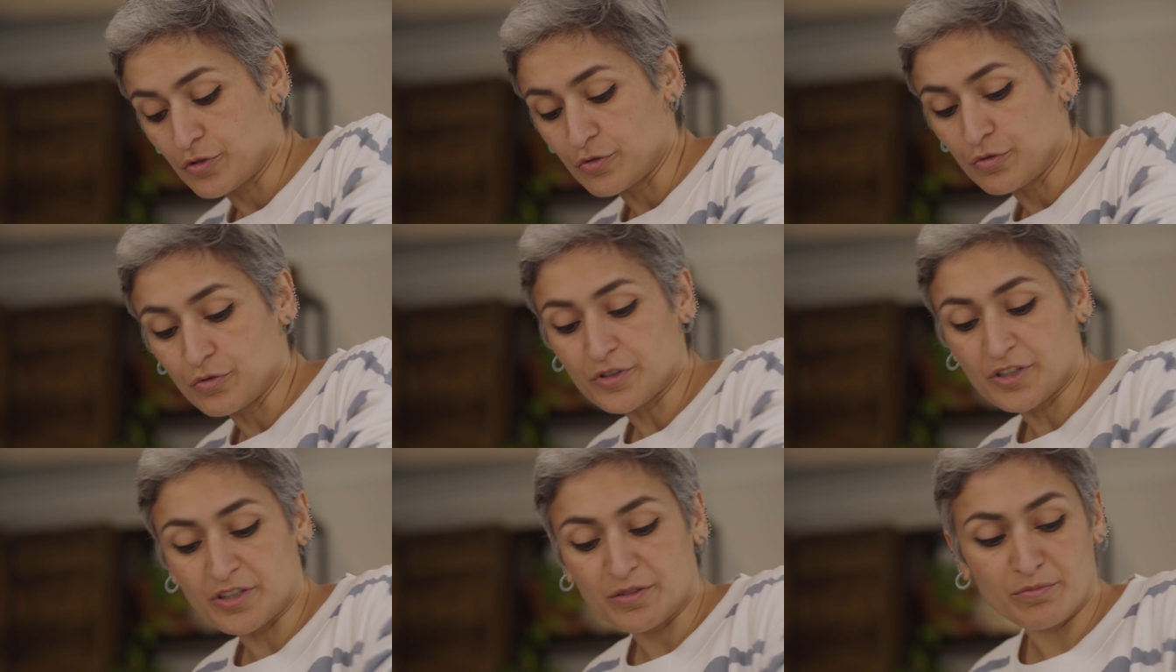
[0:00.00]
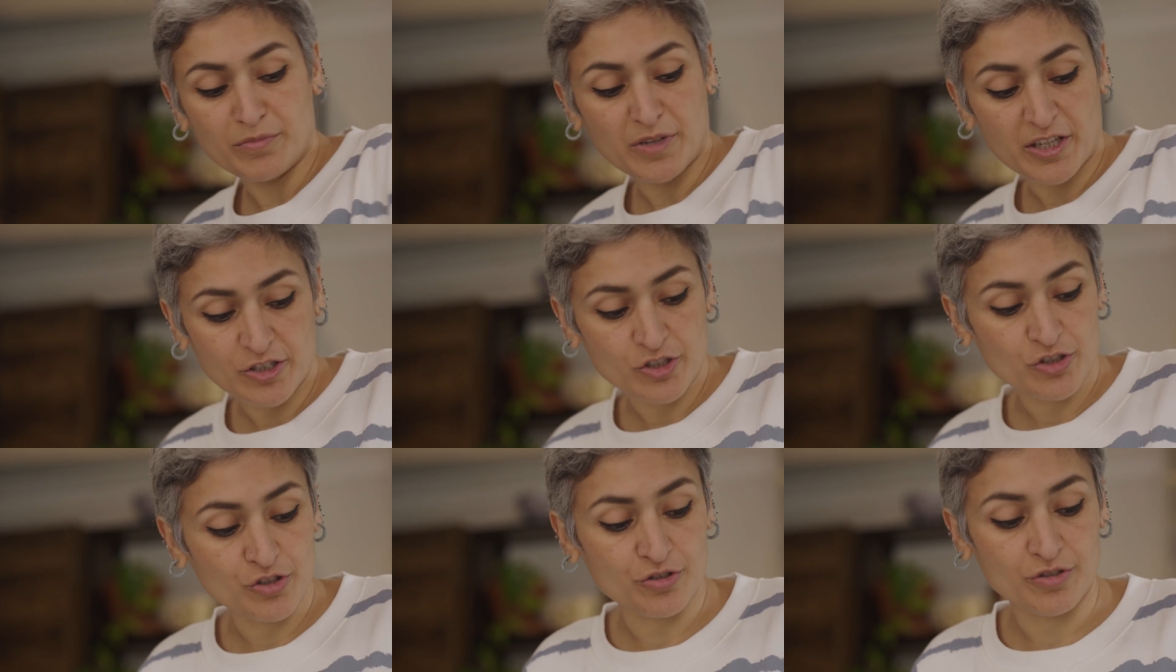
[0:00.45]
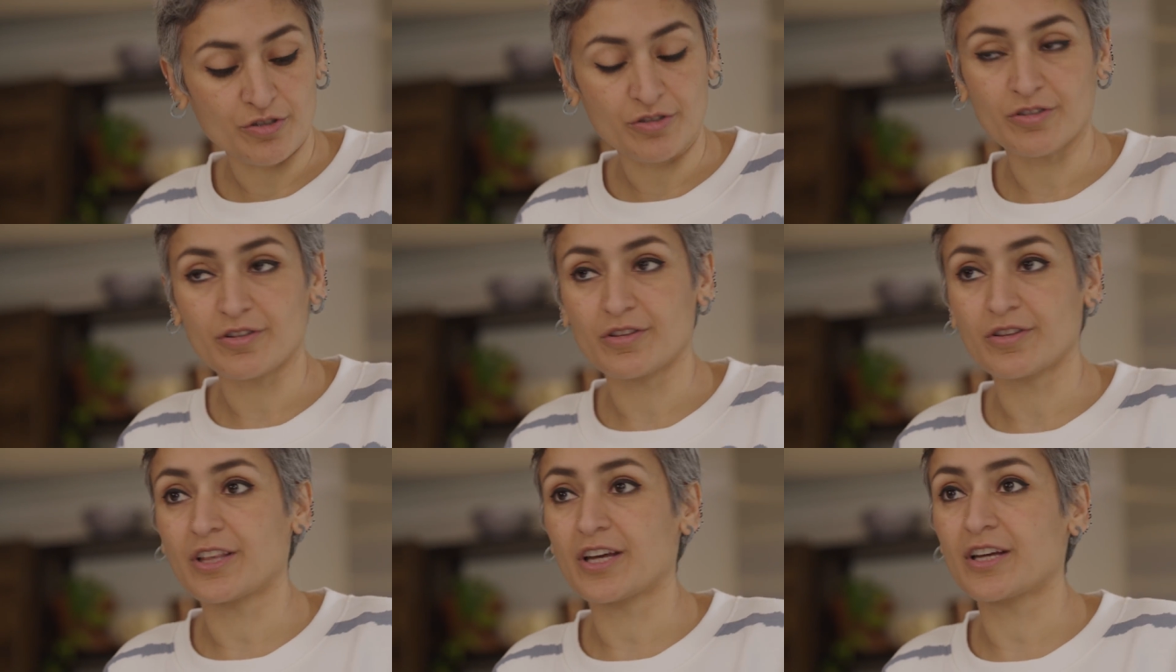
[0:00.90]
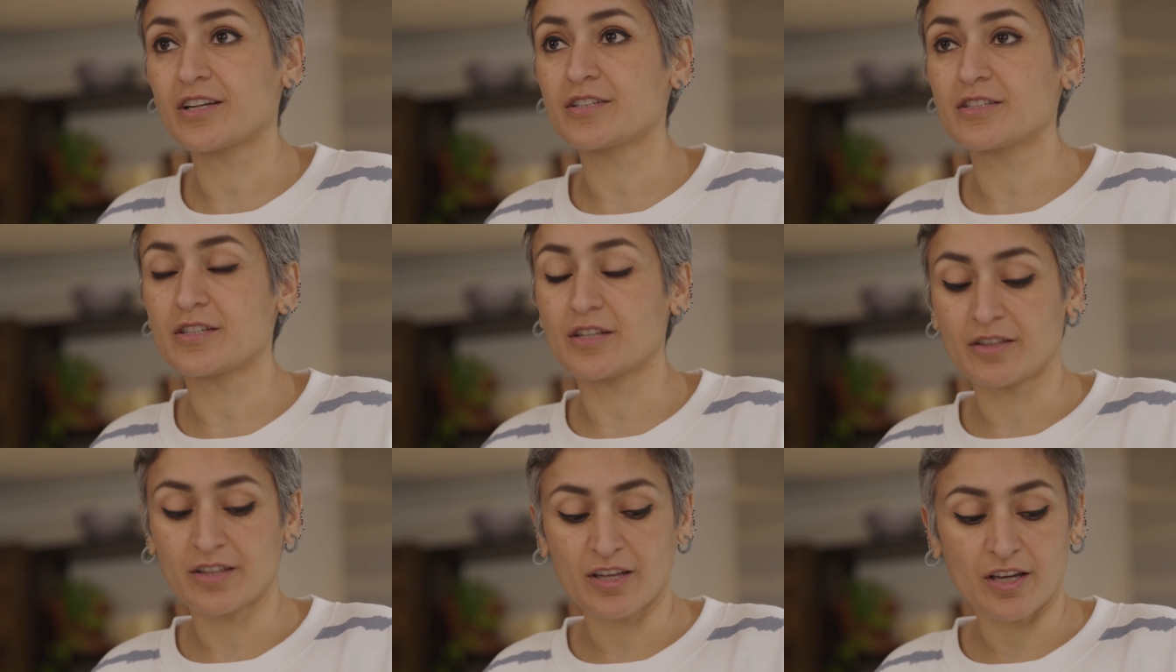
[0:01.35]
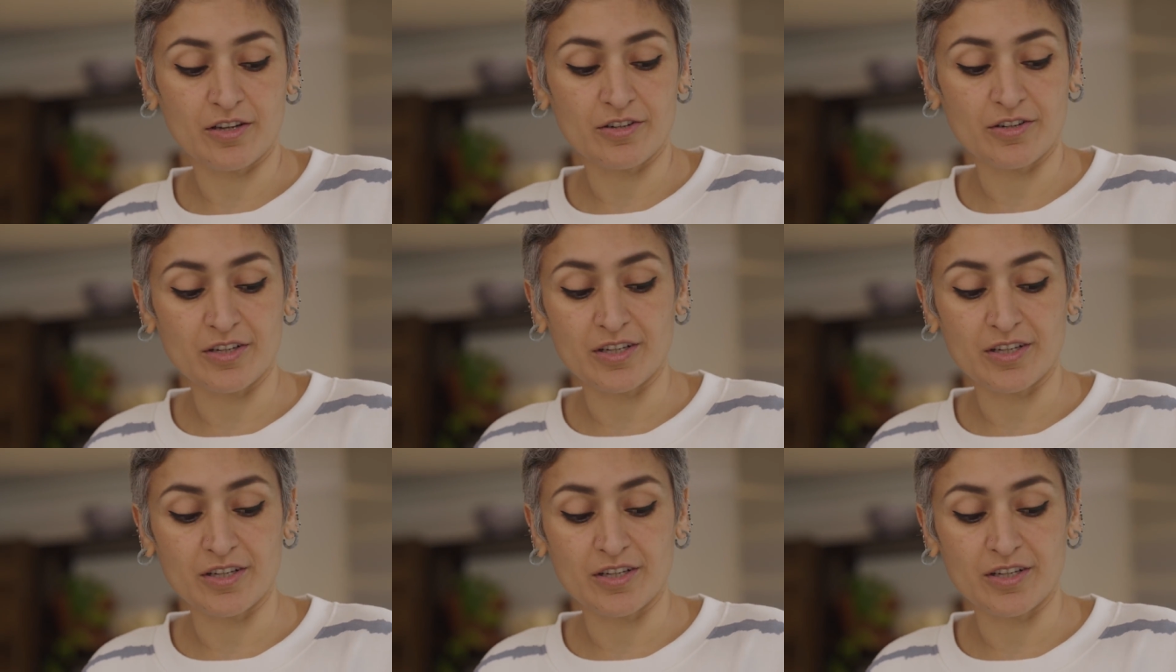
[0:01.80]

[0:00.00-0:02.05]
you can make sure that there